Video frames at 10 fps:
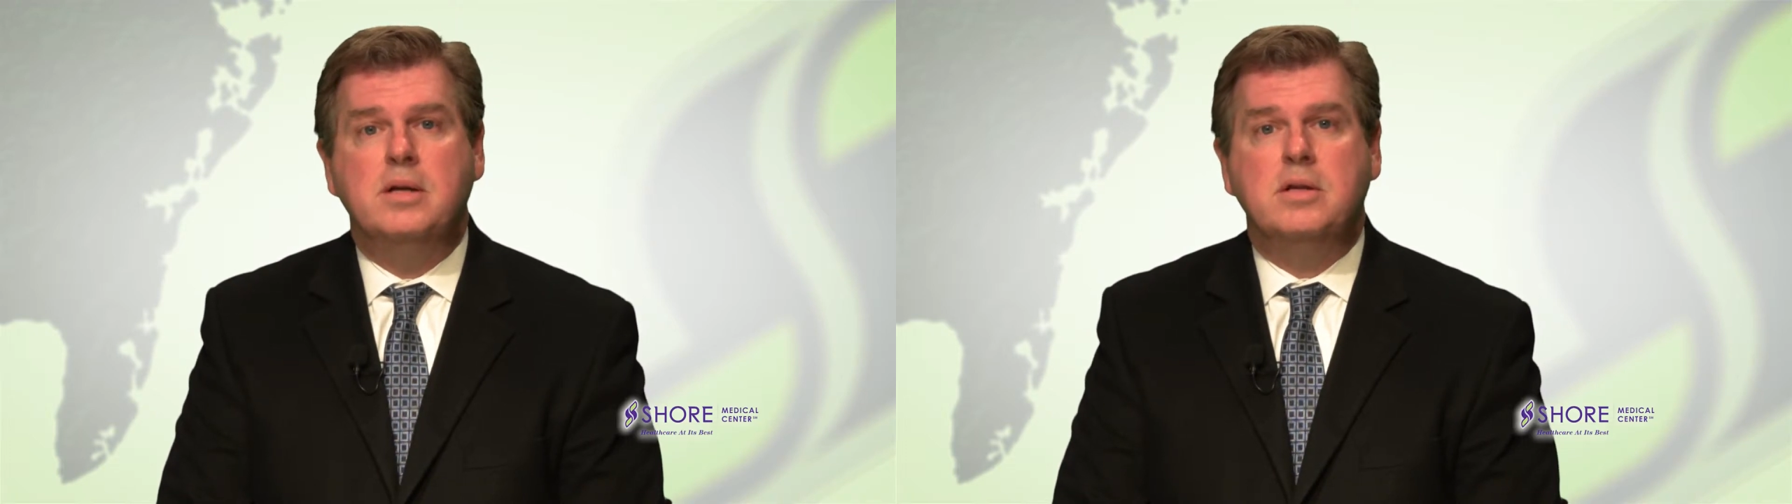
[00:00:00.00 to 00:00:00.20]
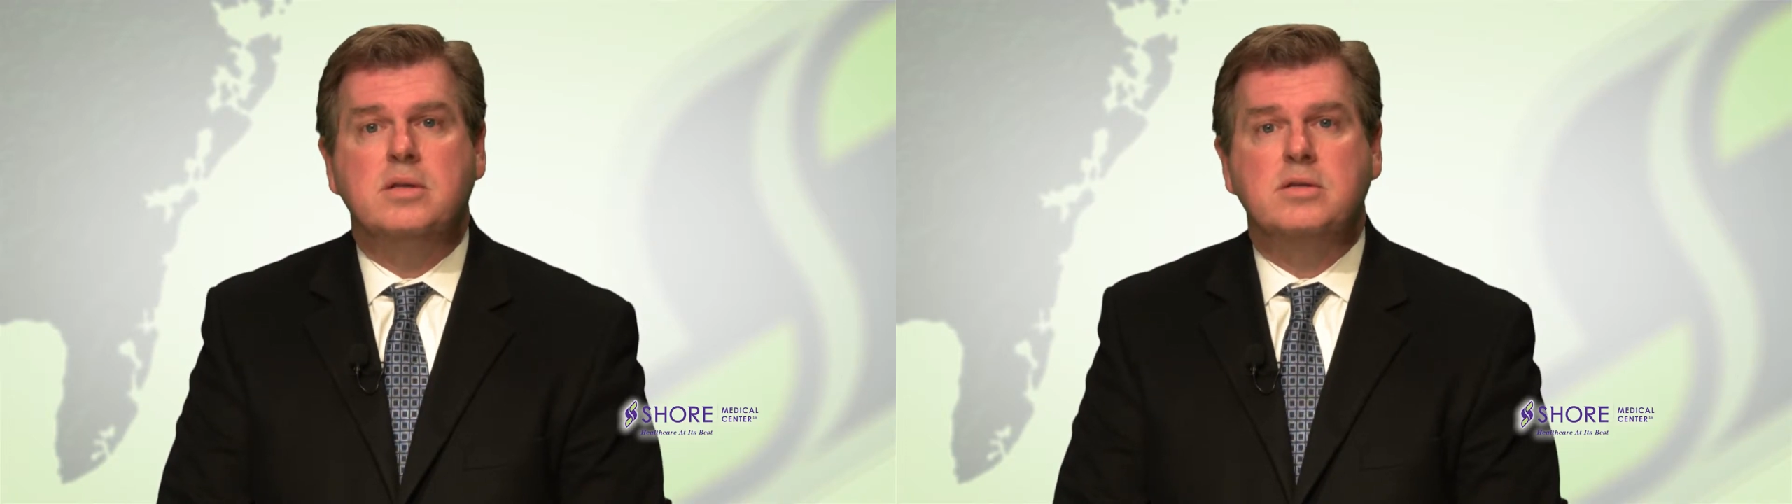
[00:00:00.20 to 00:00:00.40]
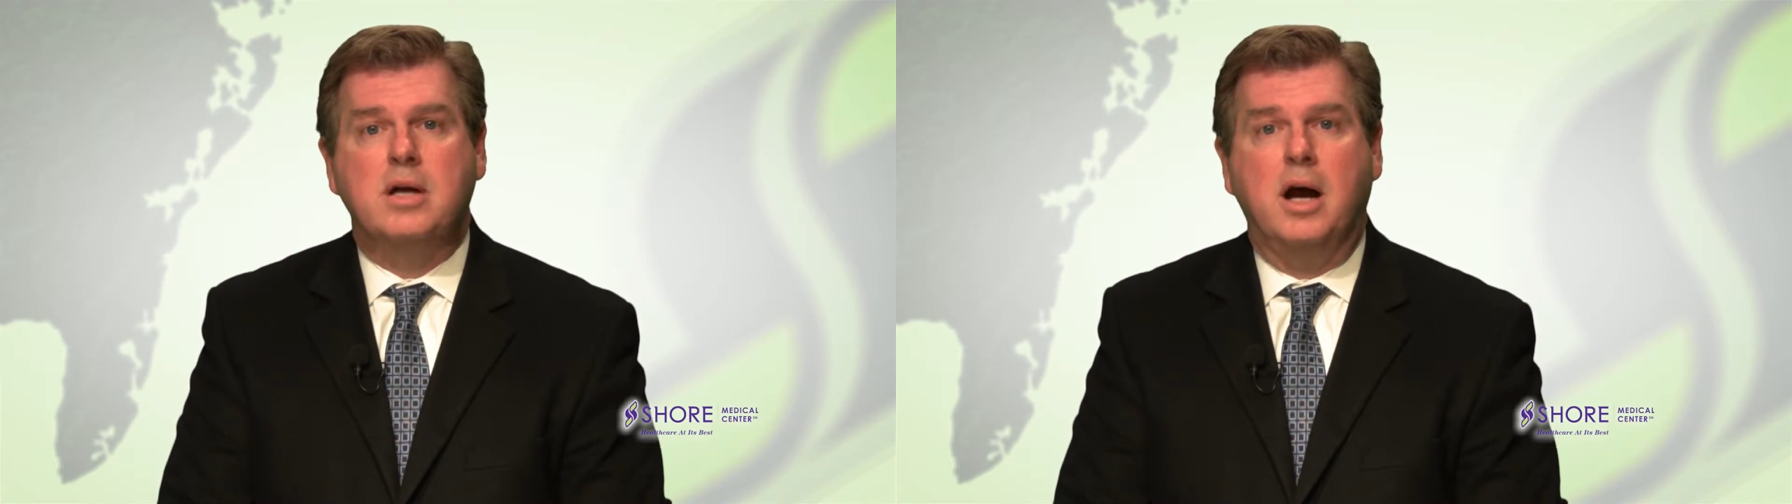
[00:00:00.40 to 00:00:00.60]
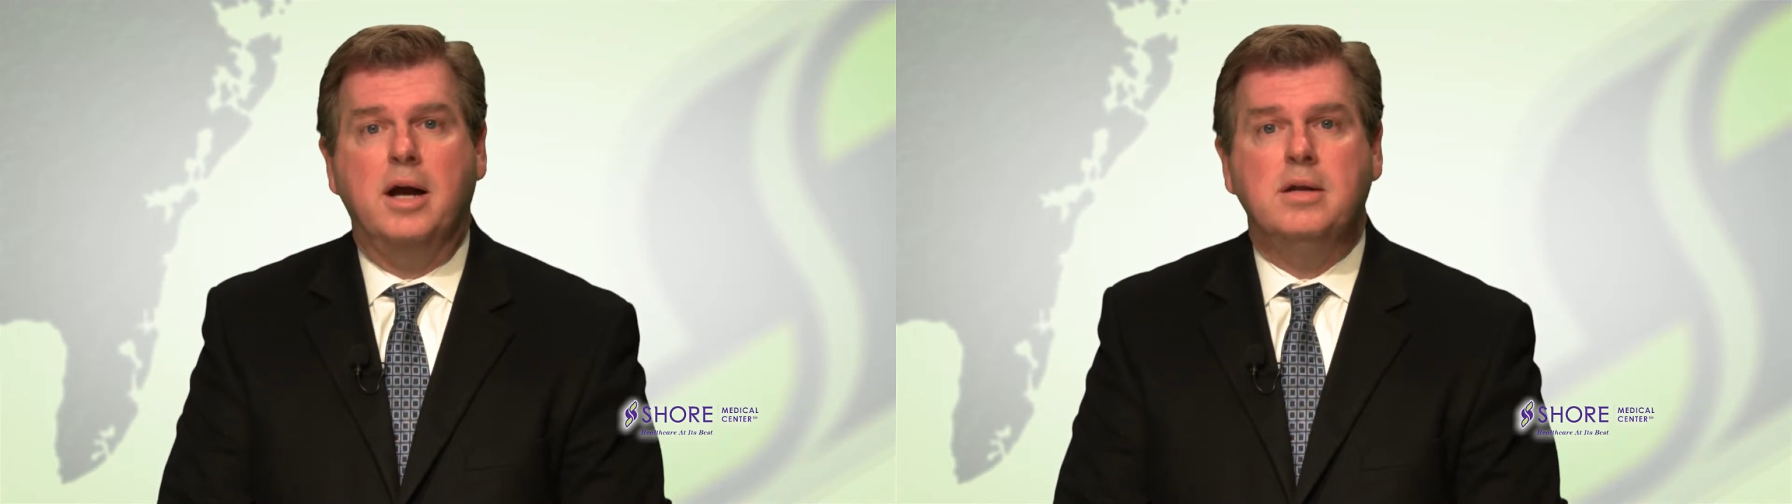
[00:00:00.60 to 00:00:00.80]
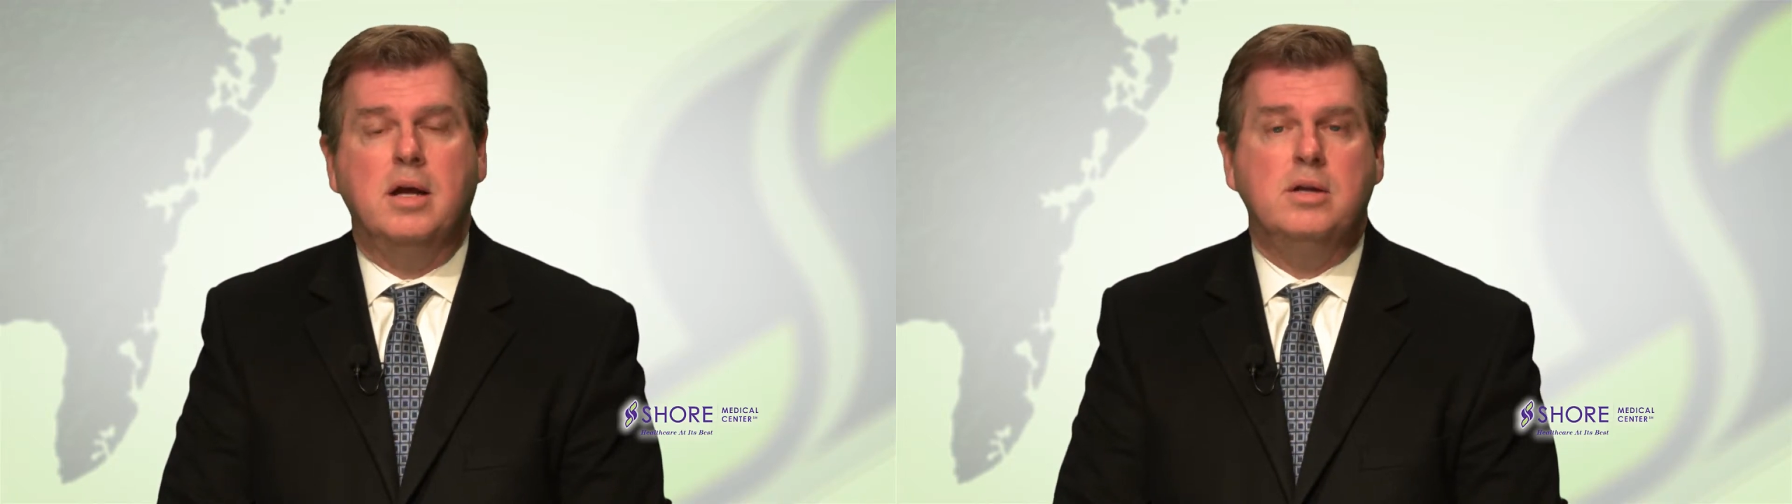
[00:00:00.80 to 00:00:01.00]
to
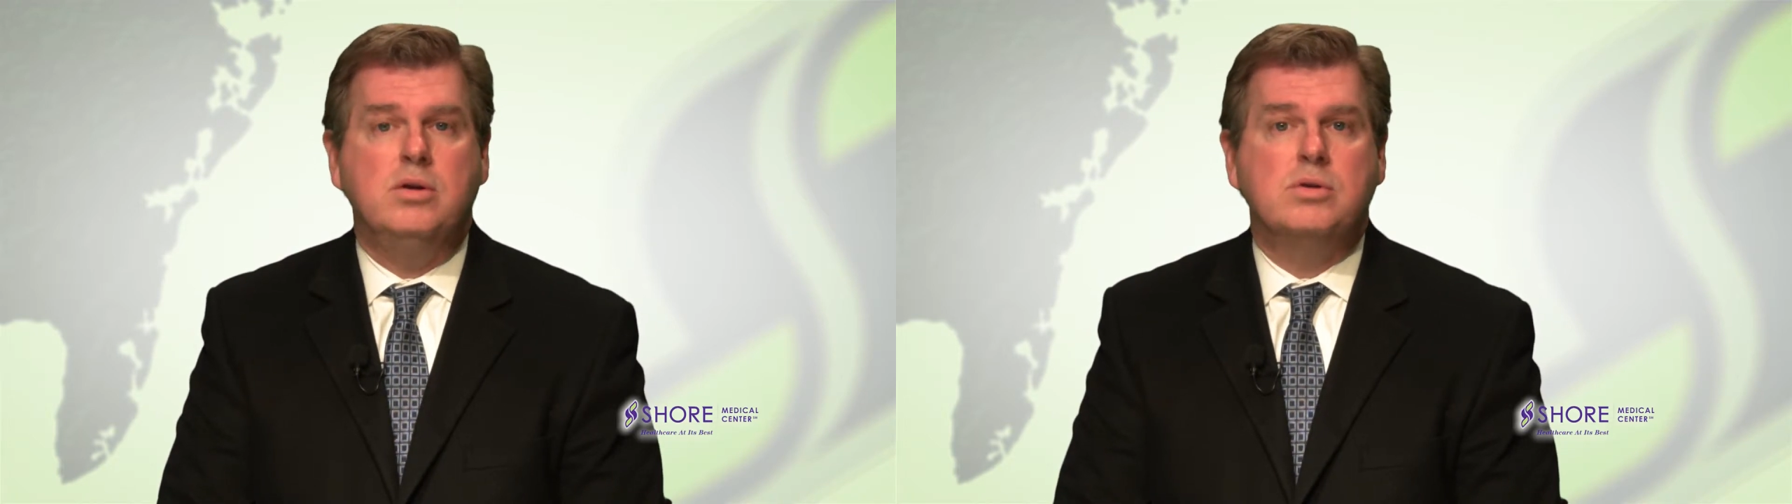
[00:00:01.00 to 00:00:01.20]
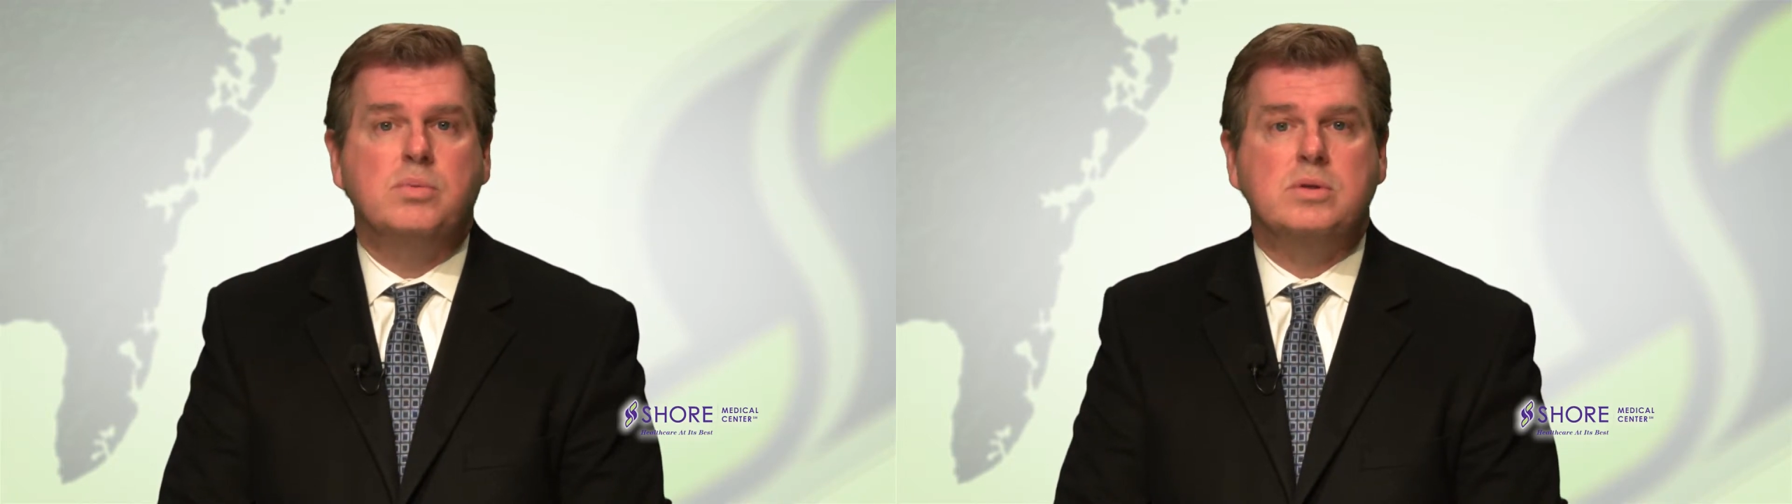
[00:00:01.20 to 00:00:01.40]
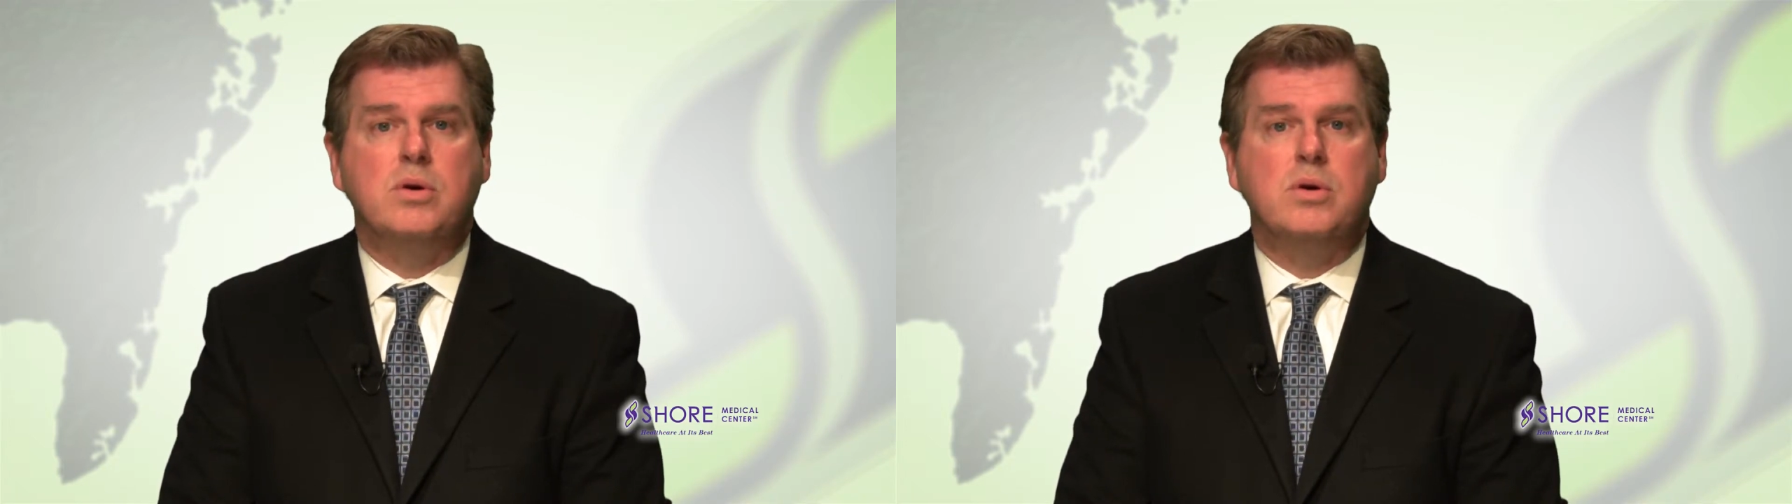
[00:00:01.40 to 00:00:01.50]
decide and use what's